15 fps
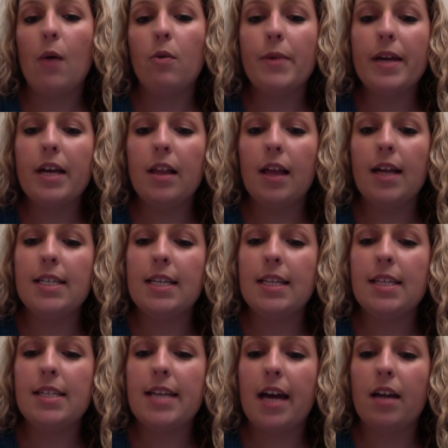will be collecting
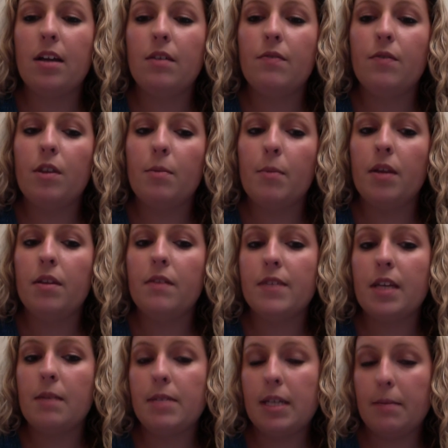the data for the month of
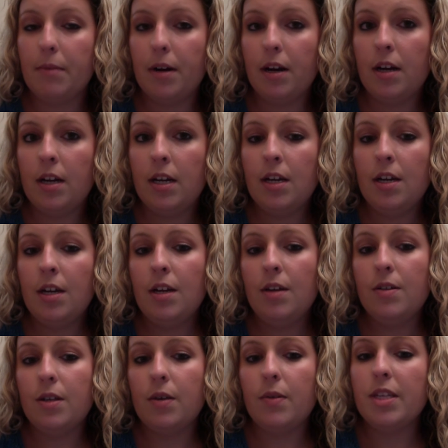September,
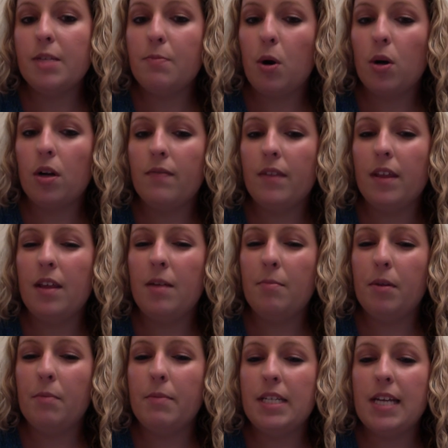so this part of the
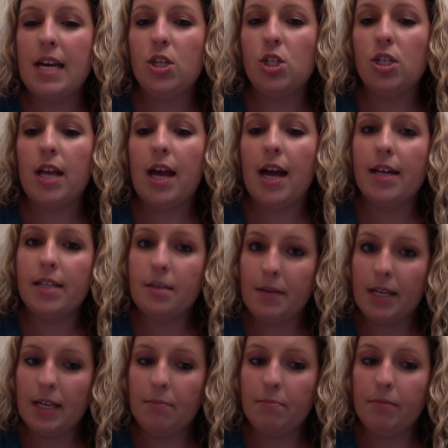implementation had to be
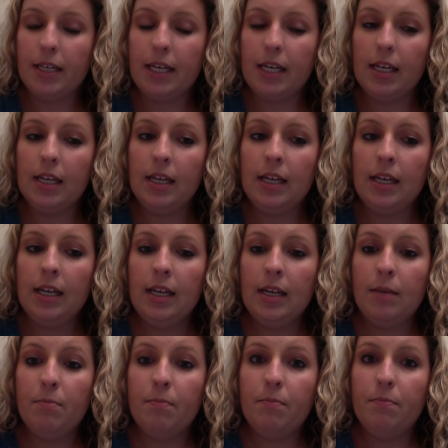complete
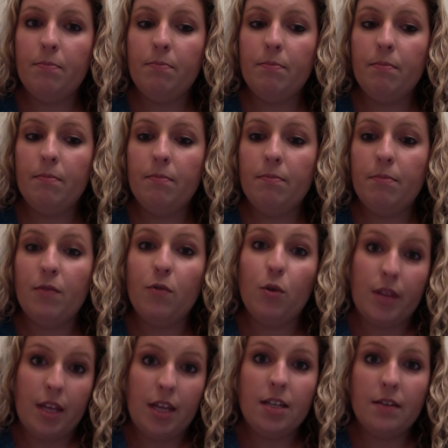before
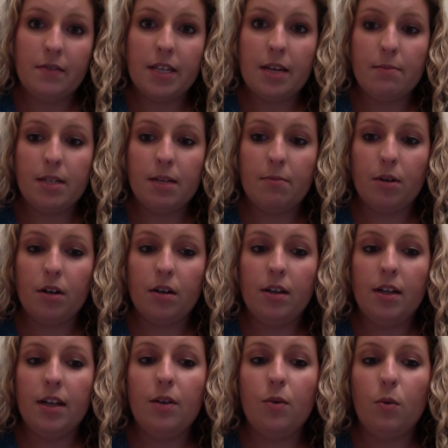the end of September
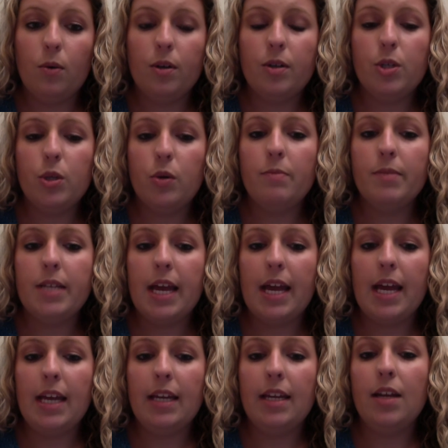in order to
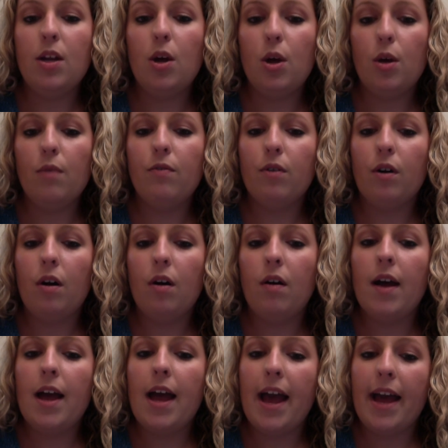obtain an overall
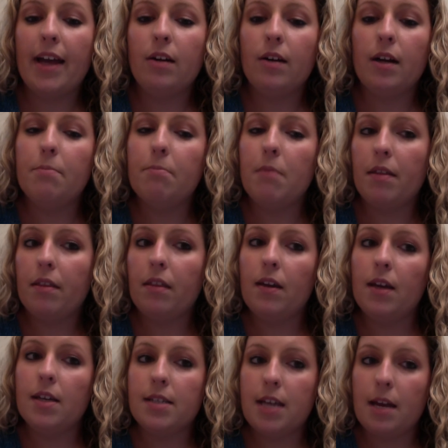accurate monthly
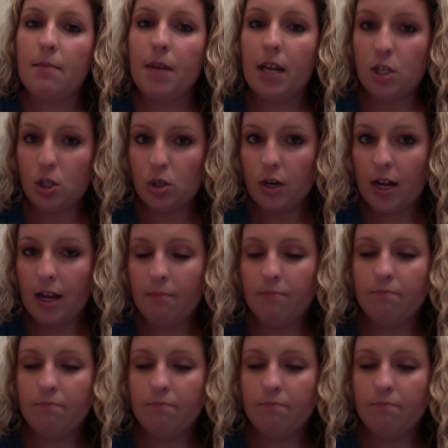contamination rate.